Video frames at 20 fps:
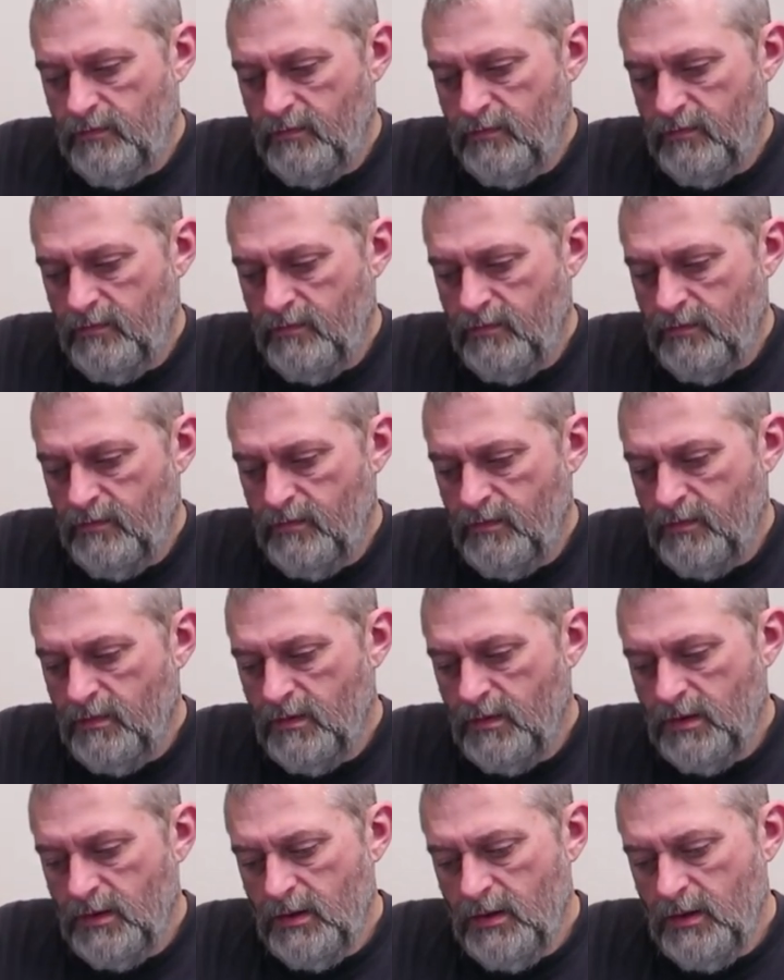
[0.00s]

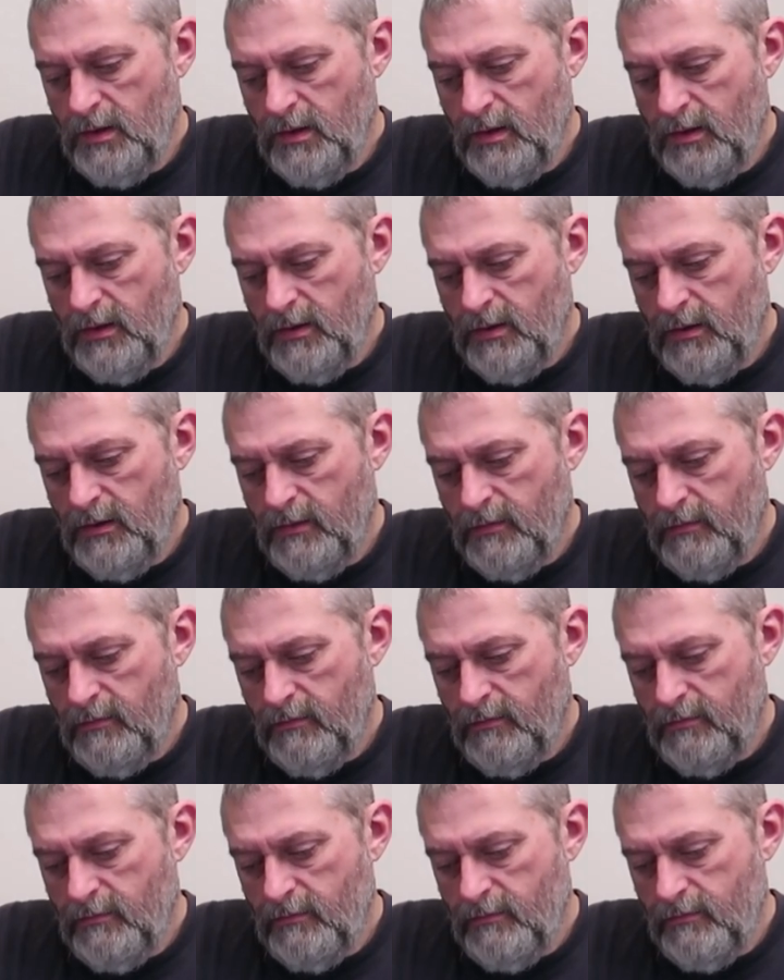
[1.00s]

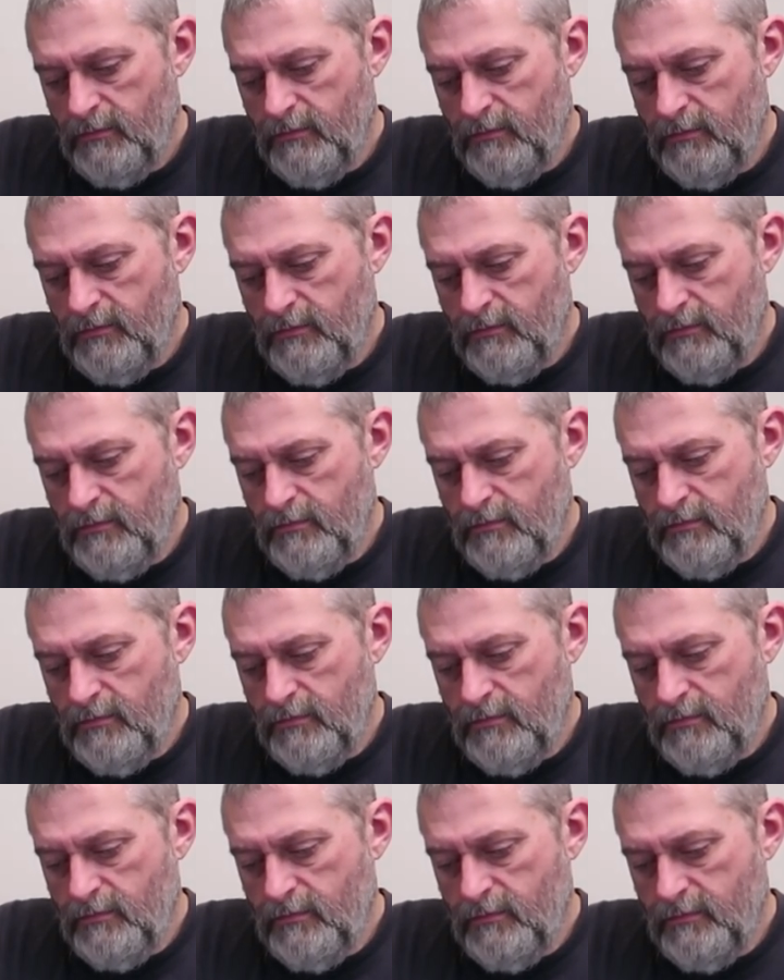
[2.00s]

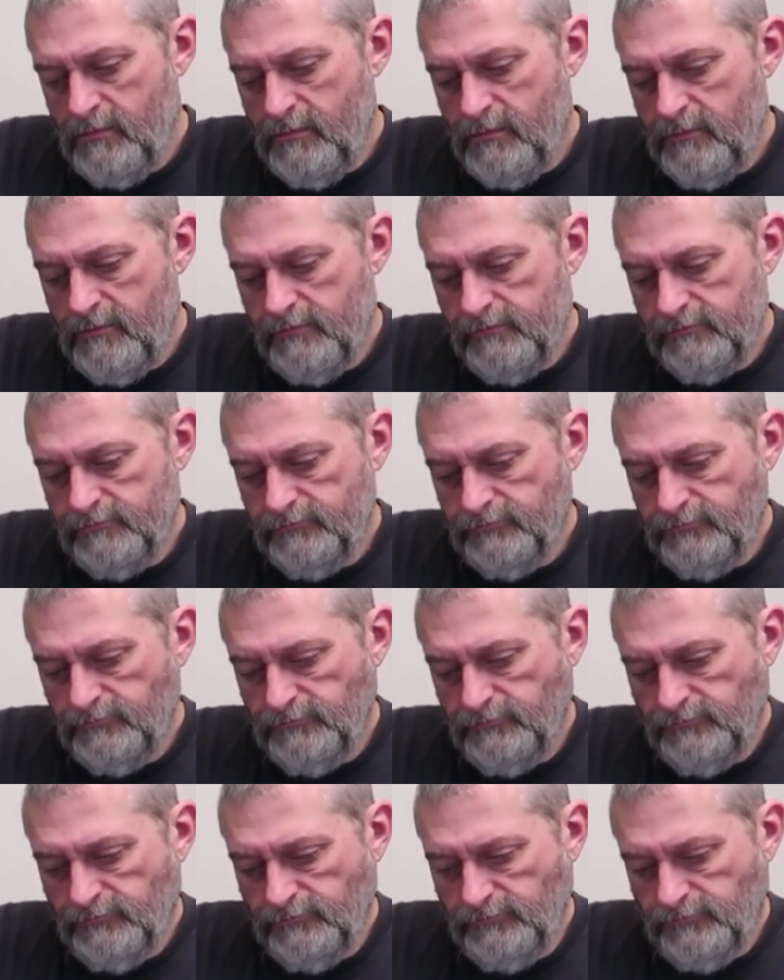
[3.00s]

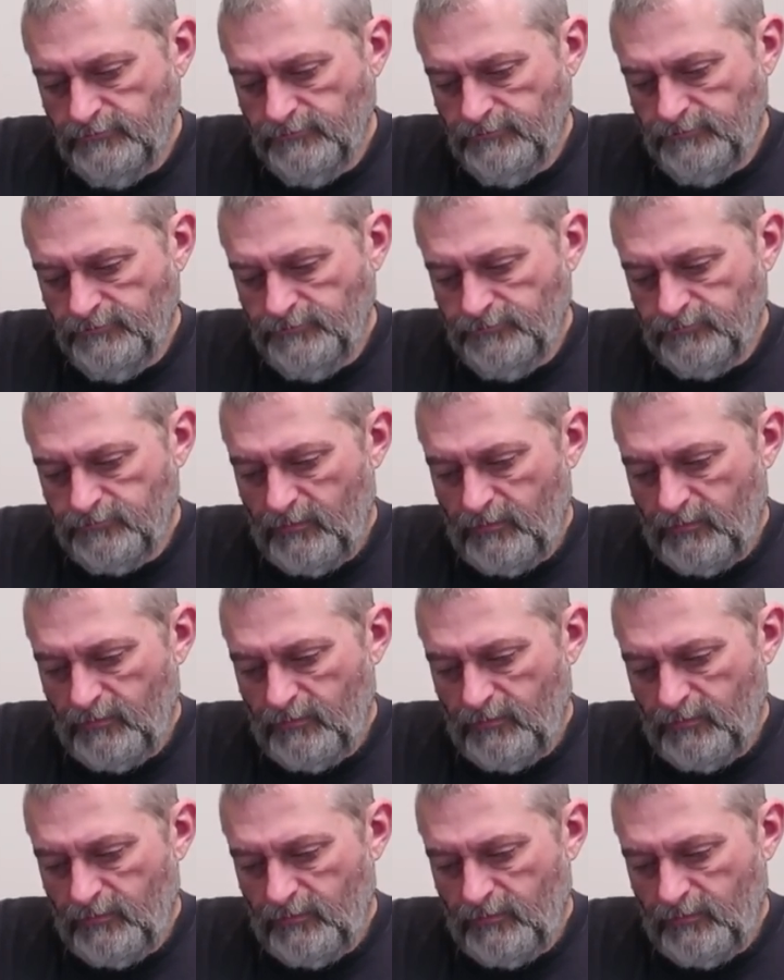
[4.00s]
No words are spoken by the person on screen.